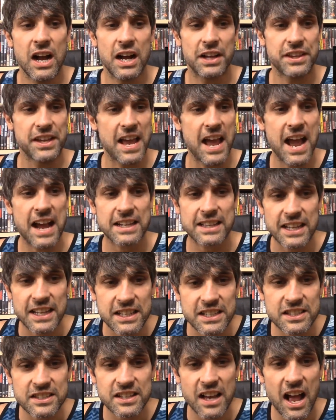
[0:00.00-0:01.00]
The
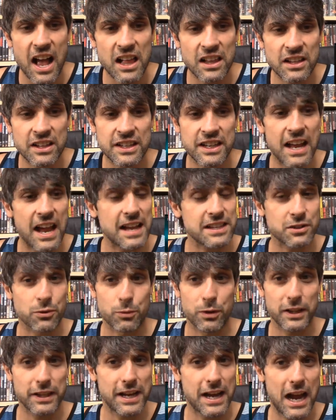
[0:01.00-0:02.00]
acting solid. It has a
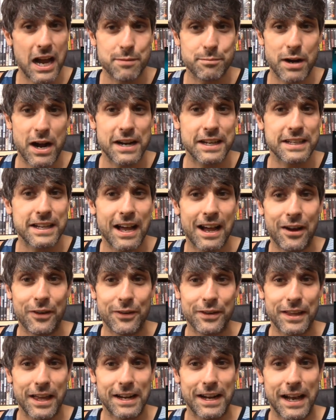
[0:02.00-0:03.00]
really high body
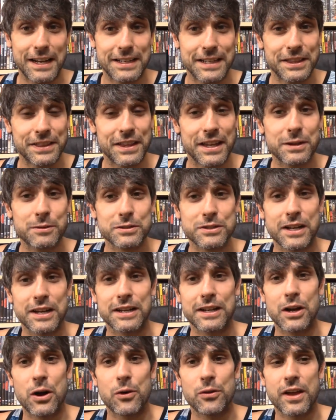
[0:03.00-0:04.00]
count that I didn't think was going
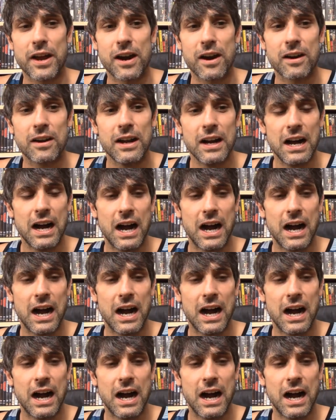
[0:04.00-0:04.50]
to go there,